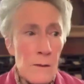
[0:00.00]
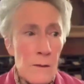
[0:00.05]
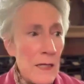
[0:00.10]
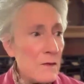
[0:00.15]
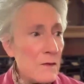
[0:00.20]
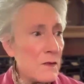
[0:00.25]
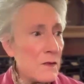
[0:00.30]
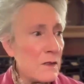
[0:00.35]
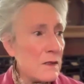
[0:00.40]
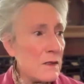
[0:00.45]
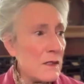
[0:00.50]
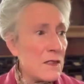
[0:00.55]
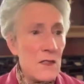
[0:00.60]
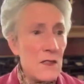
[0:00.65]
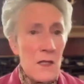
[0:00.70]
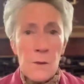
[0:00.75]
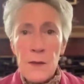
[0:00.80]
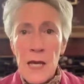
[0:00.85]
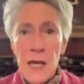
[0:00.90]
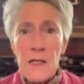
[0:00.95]
even in
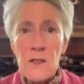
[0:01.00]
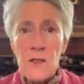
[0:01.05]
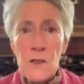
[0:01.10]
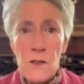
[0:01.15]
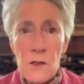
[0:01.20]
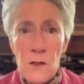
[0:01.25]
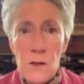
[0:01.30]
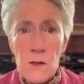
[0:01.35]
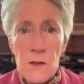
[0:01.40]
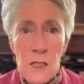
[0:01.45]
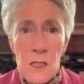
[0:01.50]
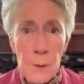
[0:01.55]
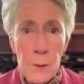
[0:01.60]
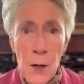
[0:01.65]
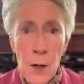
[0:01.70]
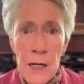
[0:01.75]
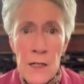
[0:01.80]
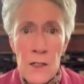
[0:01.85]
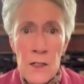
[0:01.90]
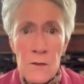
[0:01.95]
some cases to the
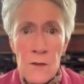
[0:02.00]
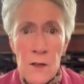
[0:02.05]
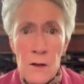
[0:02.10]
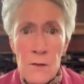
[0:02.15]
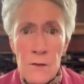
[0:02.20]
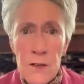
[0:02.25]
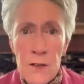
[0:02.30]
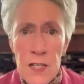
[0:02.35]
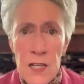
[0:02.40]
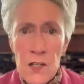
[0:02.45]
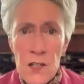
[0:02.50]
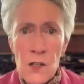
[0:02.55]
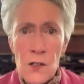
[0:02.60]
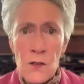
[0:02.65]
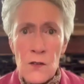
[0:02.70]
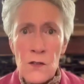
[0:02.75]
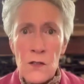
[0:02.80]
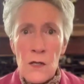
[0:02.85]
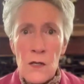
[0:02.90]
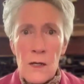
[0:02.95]
surprise of their
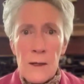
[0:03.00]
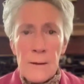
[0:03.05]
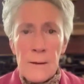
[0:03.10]
physicians.